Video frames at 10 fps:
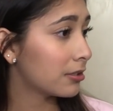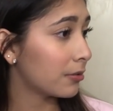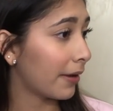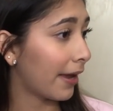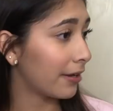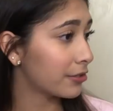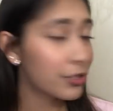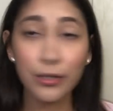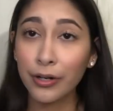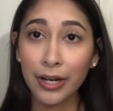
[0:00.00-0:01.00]
to
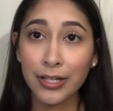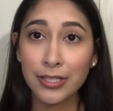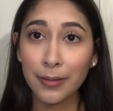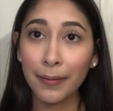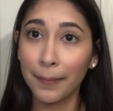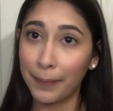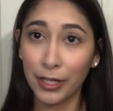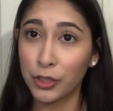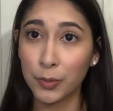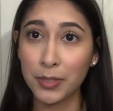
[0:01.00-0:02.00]
enter into my
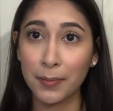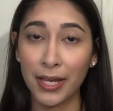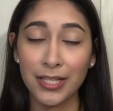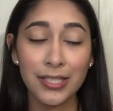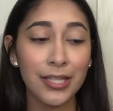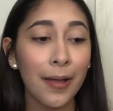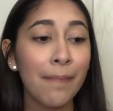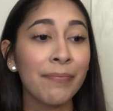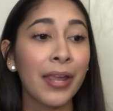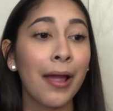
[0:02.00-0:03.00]
bedroom space,
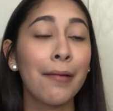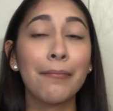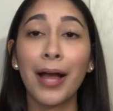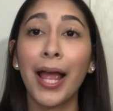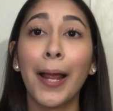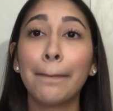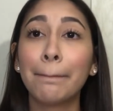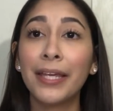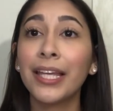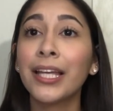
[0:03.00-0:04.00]
my
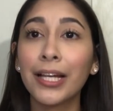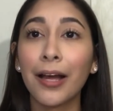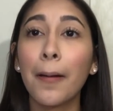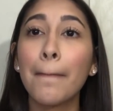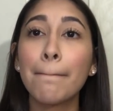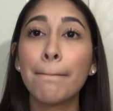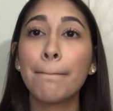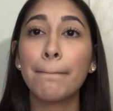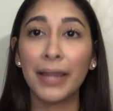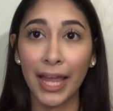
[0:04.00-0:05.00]
pink
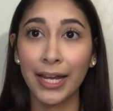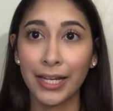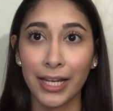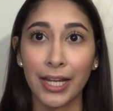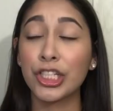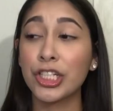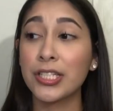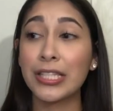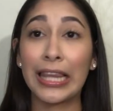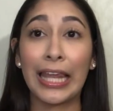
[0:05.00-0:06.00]
blanket was
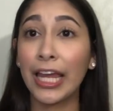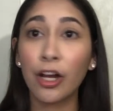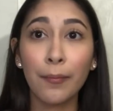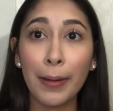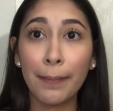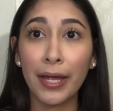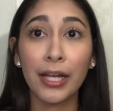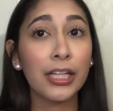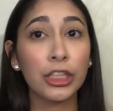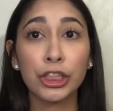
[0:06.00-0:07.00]
just laying on my
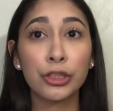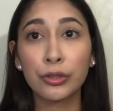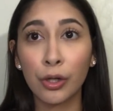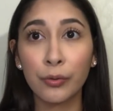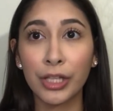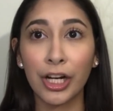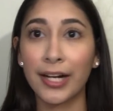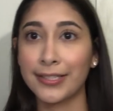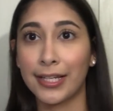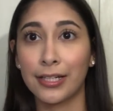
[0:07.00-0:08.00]
bed. They're just thrown there
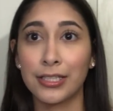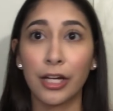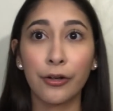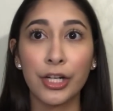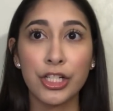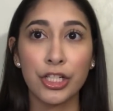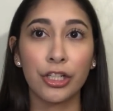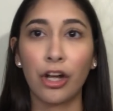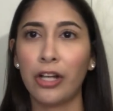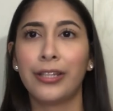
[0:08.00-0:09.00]
as like a
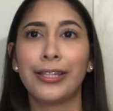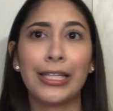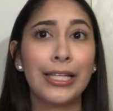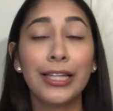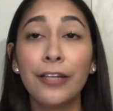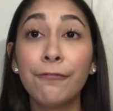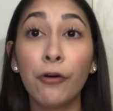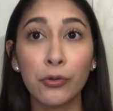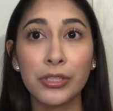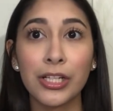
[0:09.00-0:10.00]
decoration, not neatly
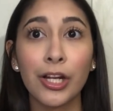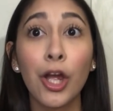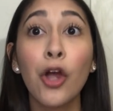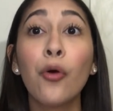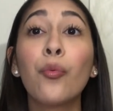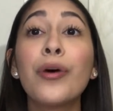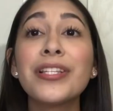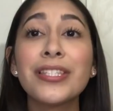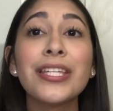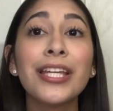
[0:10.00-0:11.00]
folded,
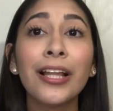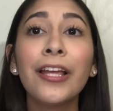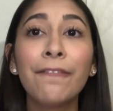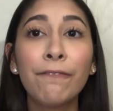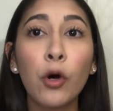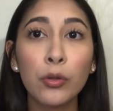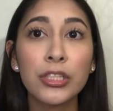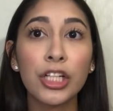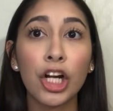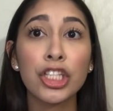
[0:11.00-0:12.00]
was neatly
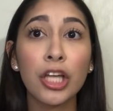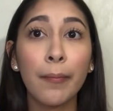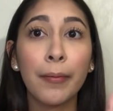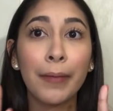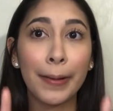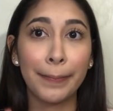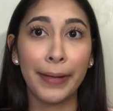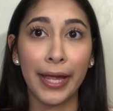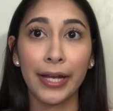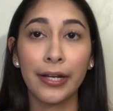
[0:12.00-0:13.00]
folded on top of my
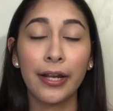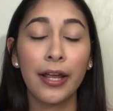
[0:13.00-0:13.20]
bed.